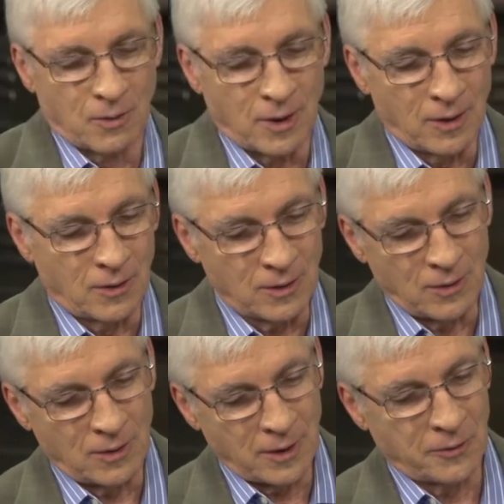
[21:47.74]
Well,
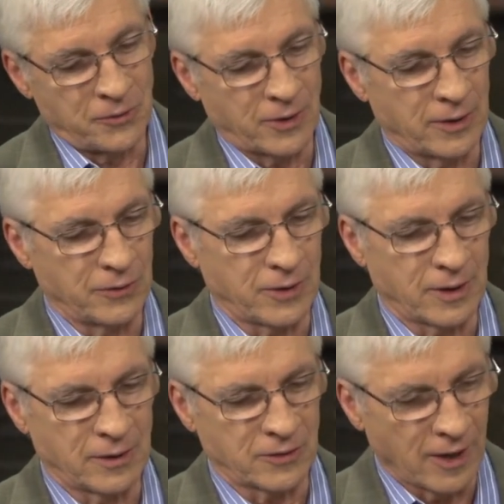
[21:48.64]
all I would say is
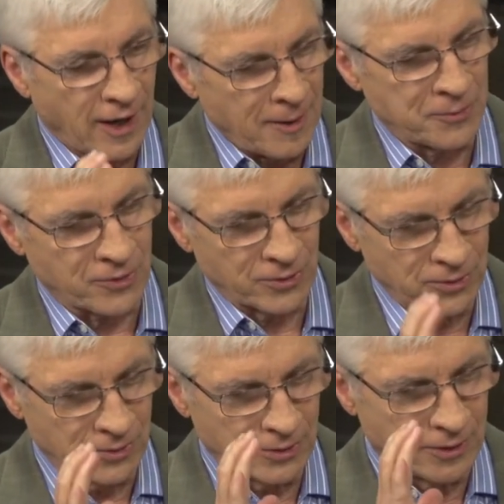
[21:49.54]
that it's
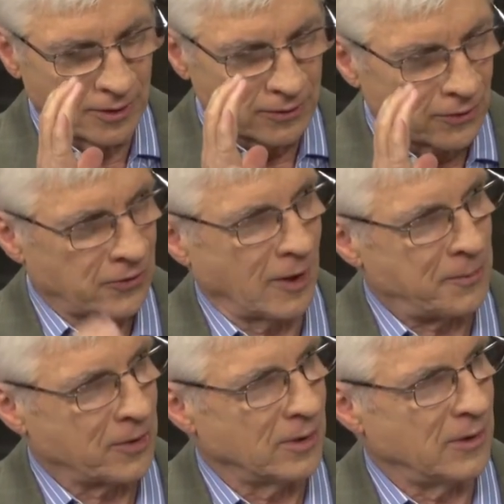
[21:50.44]
absolutely a
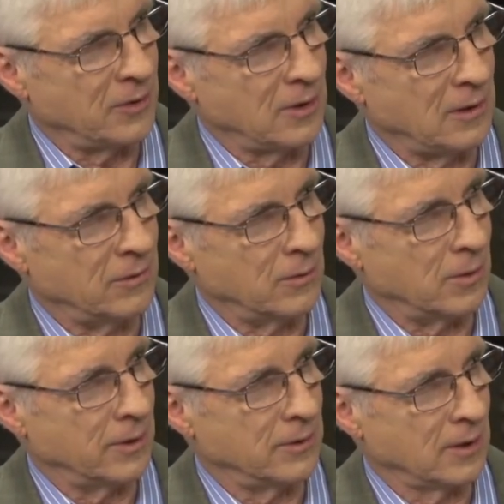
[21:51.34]
deception of the evil
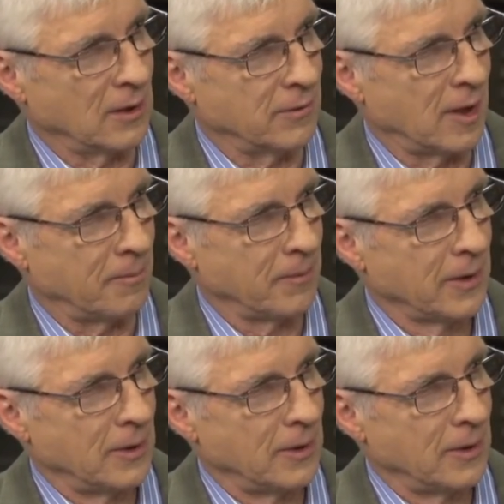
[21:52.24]
one to give up.